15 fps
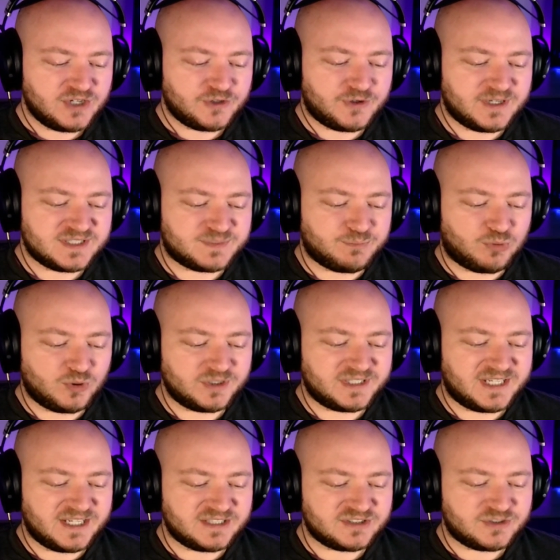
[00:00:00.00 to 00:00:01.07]
Grants Board
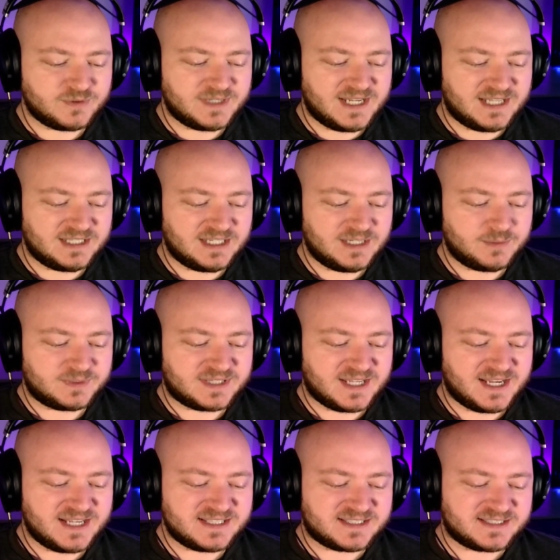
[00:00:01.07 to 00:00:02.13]
King to an ally with the
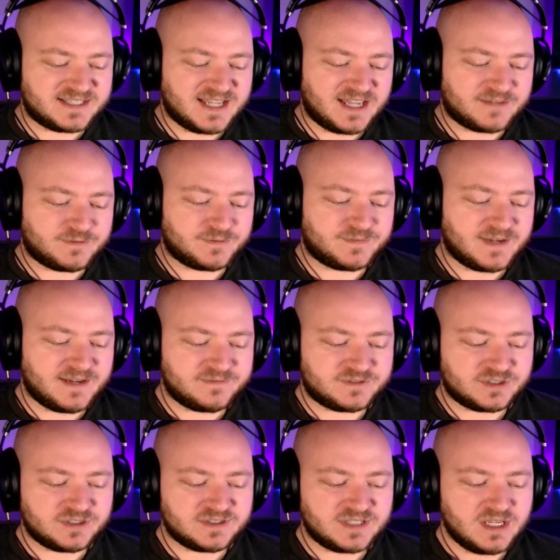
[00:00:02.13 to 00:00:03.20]
highest attack for 5
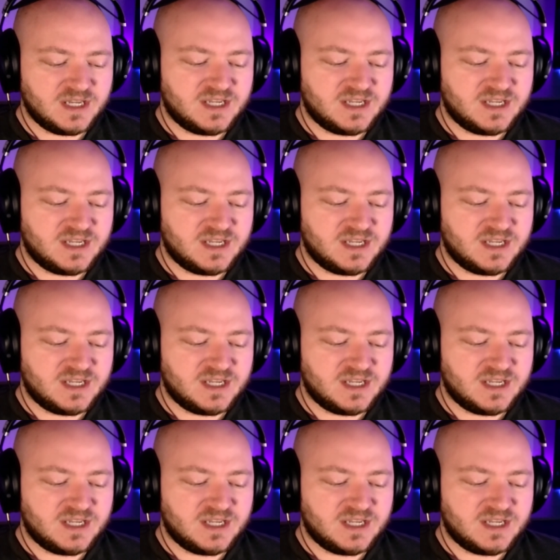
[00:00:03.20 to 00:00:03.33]
turns.